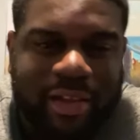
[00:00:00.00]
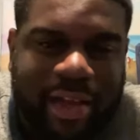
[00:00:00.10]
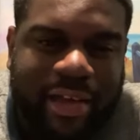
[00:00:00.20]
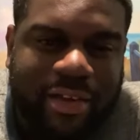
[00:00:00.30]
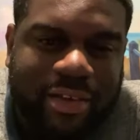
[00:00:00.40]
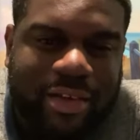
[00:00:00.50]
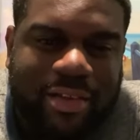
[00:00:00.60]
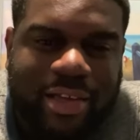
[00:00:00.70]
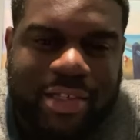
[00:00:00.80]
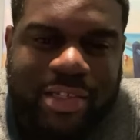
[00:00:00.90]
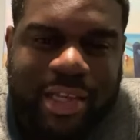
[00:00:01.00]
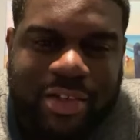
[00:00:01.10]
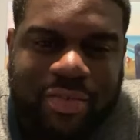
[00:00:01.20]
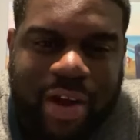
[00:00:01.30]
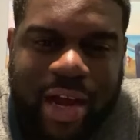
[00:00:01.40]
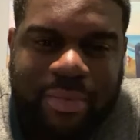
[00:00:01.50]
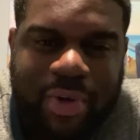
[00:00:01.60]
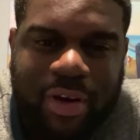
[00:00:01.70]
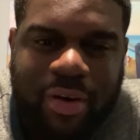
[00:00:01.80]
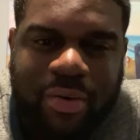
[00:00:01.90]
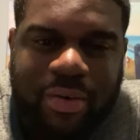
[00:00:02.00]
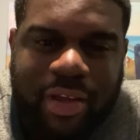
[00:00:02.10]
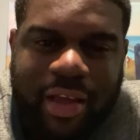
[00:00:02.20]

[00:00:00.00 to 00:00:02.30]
Like, he just lets crime go